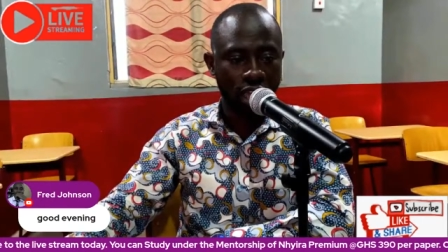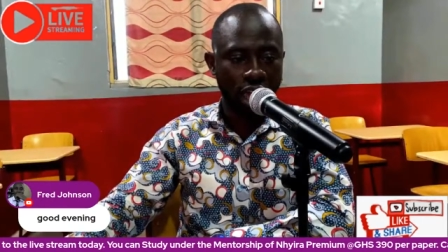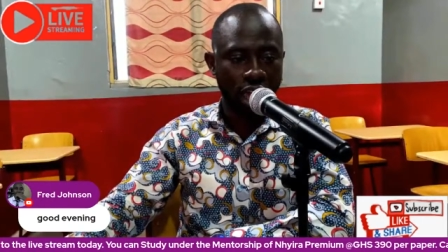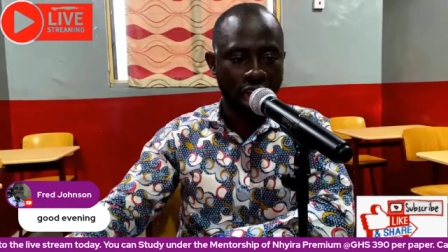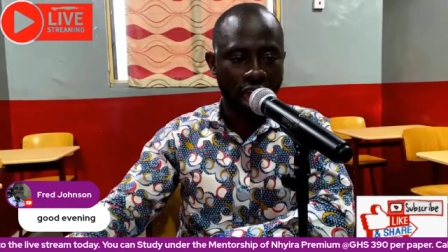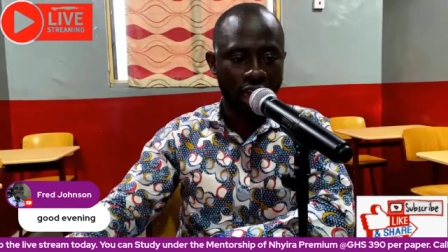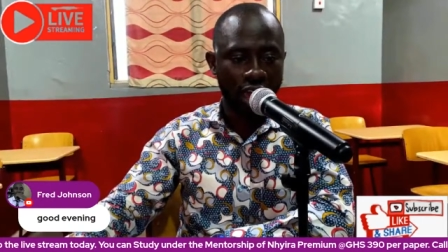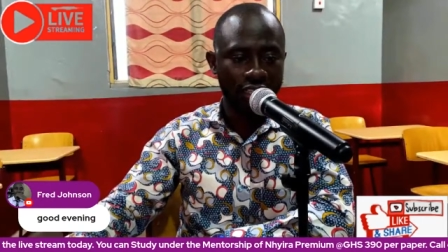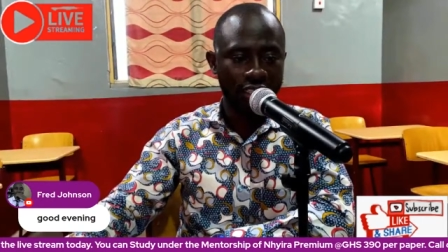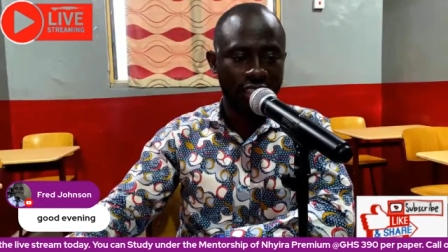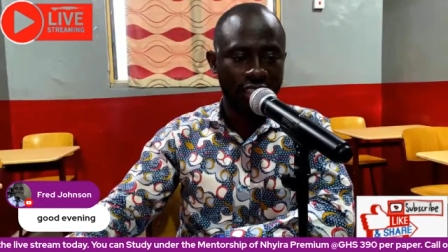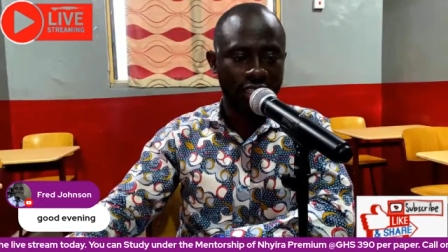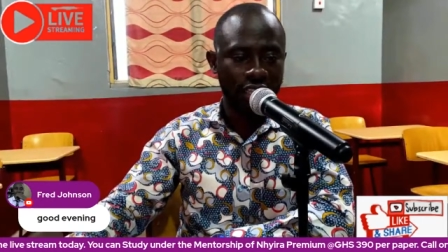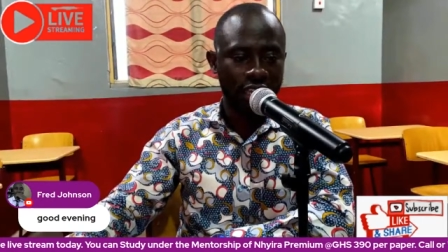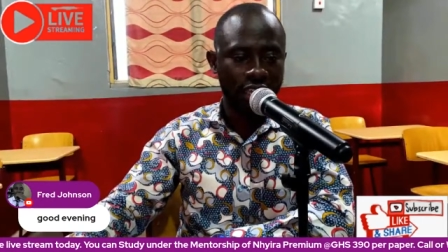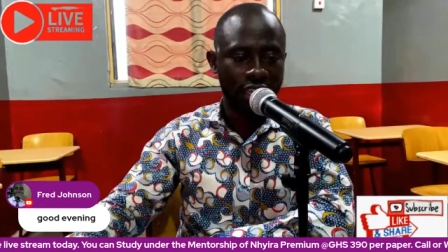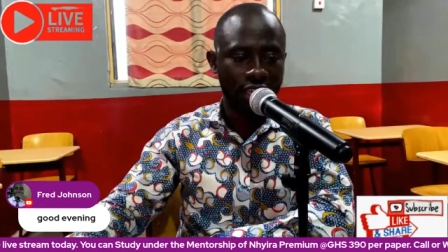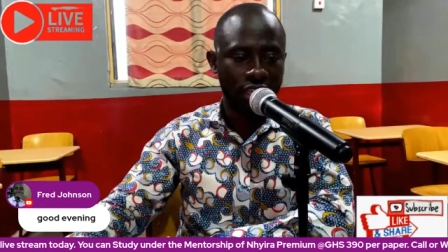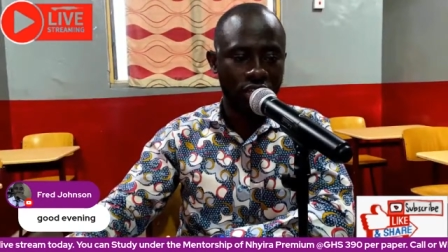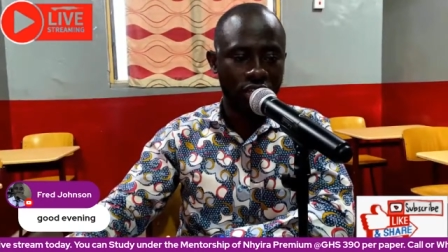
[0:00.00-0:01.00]
Isaac
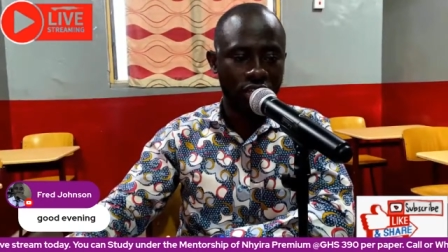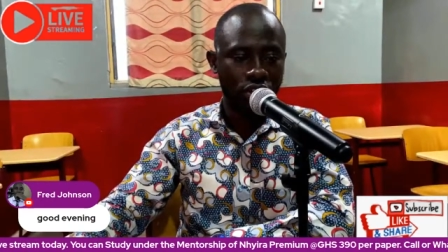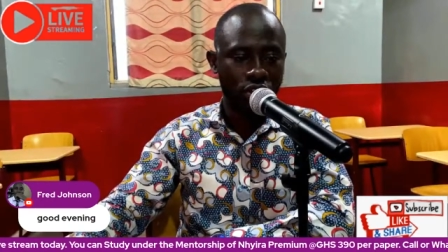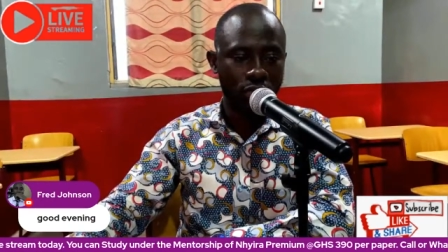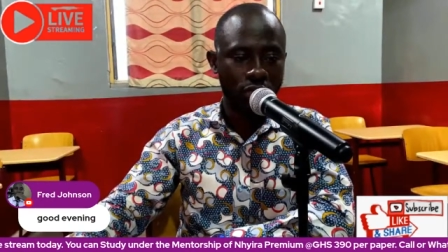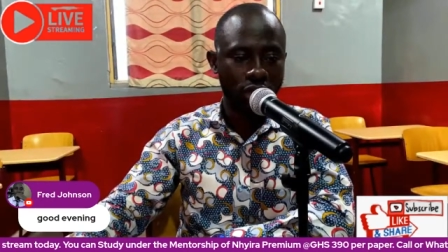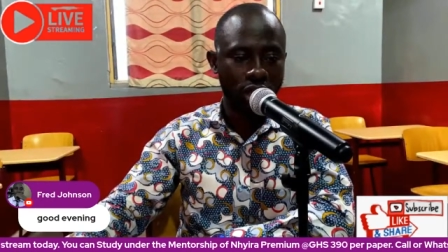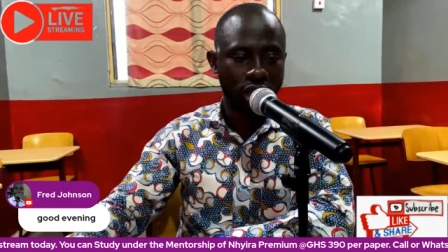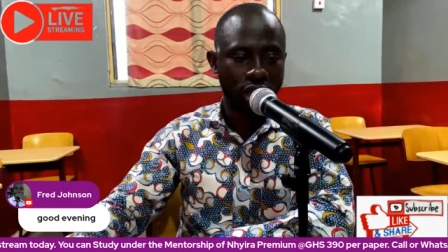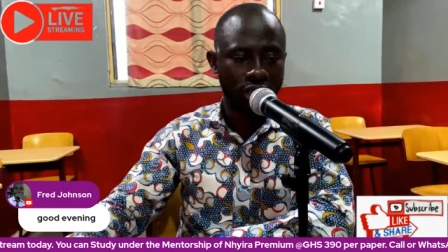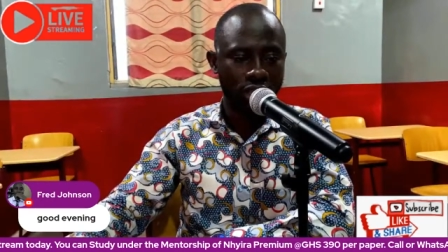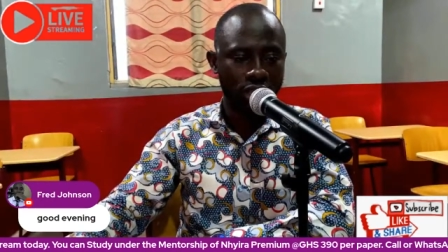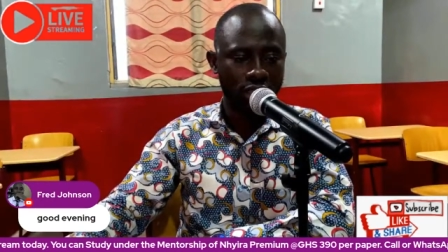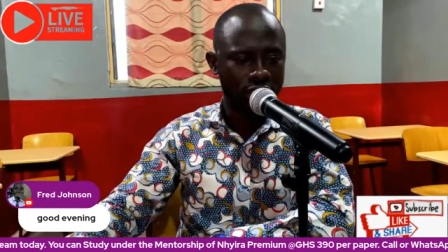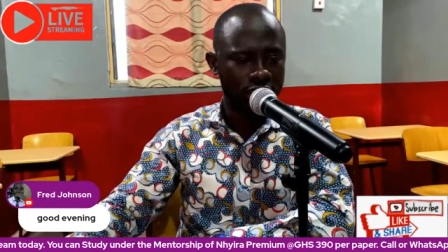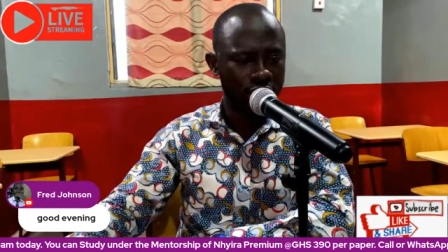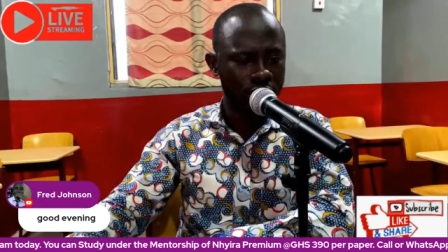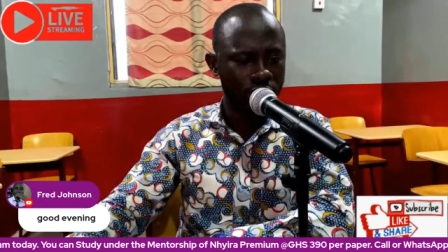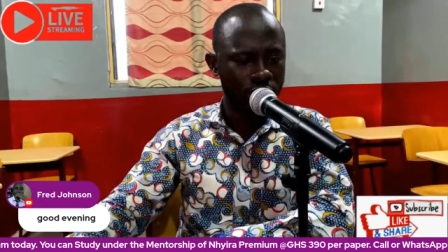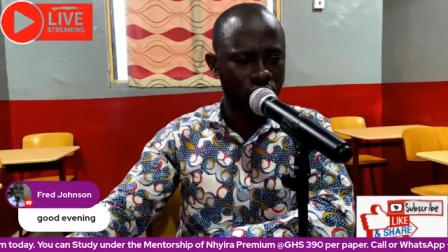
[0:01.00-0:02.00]
Idioba,
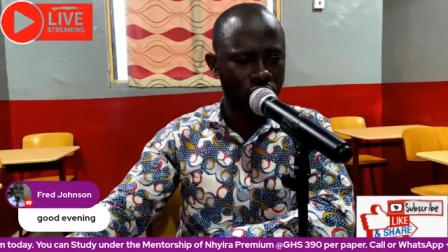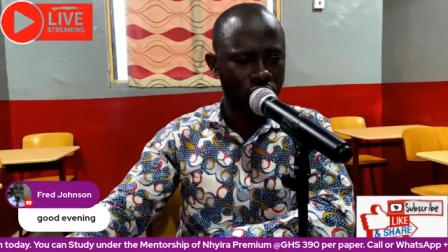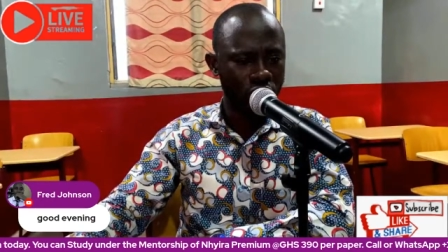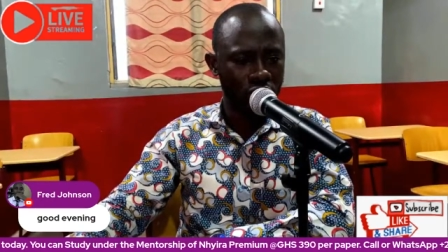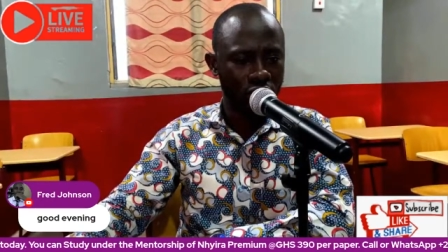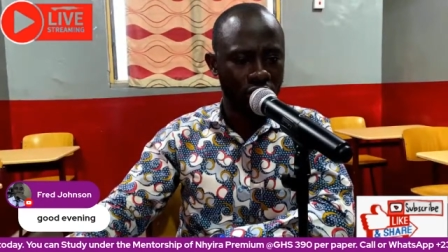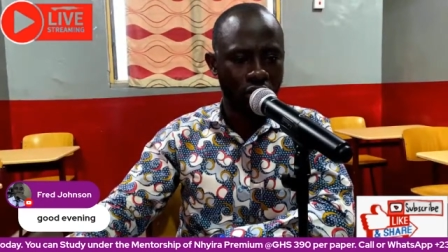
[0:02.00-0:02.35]
Samuel